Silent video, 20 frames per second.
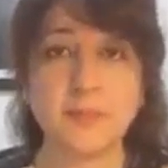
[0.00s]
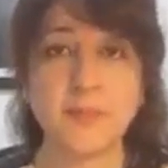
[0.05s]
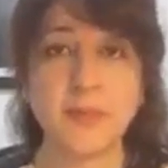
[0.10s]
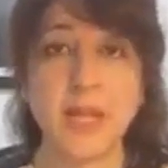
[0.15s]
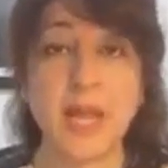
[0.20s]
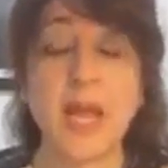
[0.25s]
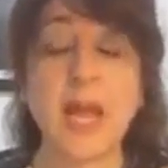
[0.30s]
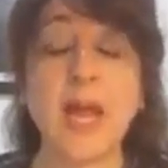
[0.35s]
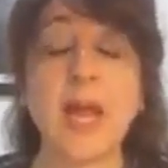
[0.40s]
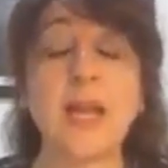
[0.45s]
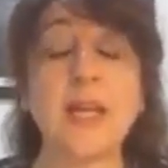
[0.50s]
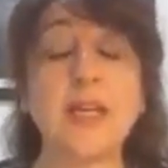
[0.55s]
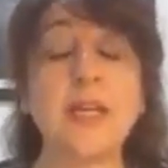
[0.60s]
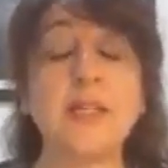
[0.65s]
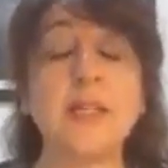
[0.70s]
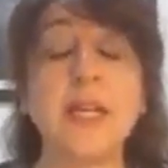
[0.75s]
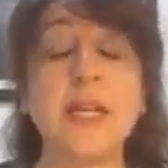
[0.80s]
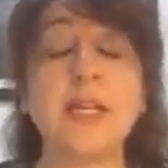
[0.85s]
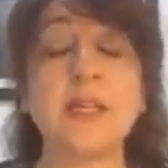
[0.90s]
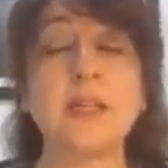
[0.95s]

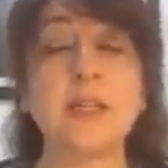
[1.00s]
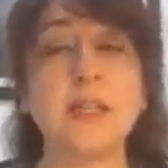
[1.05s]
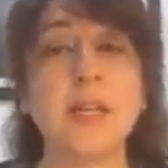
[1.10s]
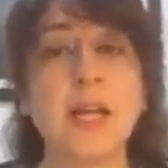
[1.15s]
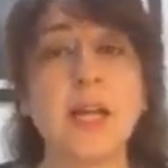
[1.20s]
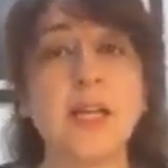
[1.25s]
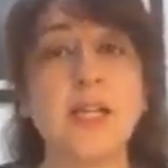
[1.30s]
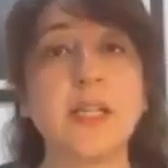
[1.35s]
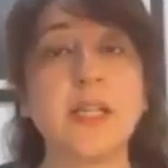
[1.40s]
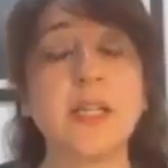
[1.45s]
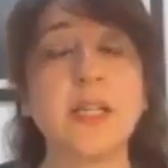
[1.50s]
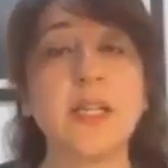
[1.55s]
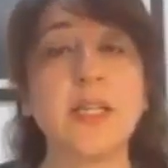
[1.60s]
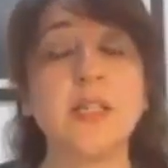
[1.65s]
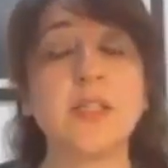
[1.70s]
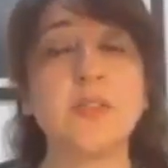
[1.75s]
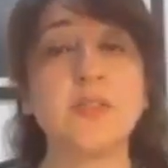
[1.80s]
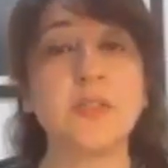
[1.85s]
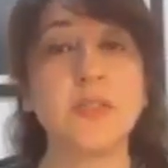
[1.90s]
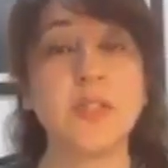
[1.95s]
and take a
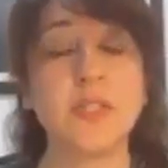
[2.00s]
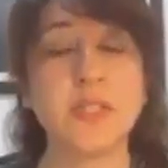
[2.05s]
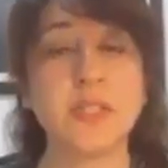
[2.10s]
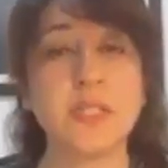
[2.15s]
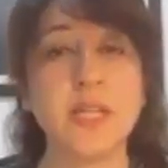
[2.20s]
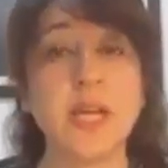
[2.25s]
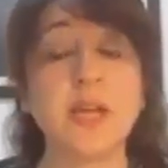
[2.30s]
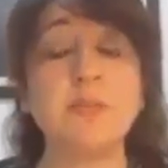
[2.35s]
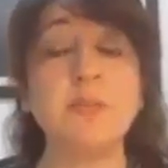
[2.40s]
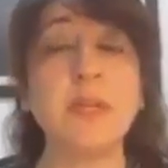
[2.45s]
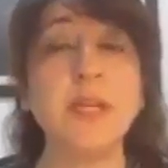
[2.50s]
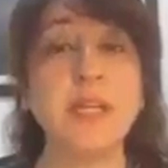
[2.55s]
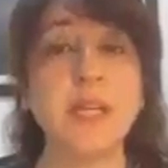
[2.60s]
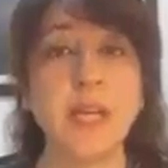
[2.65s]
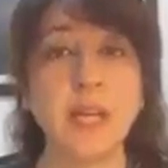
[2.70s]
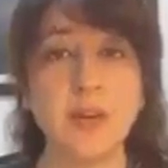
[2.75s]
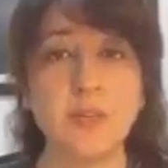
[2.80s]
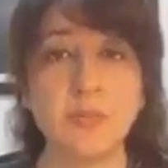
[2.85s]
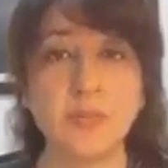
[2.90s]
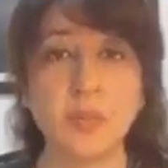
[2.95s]
calculative risk and be
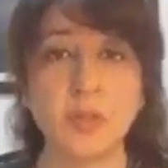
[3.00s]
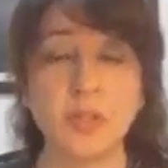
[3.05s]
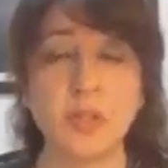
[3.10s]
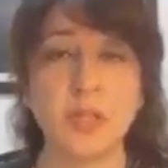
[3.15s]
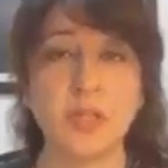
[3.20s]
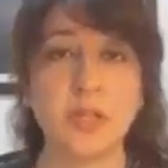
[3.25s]
careful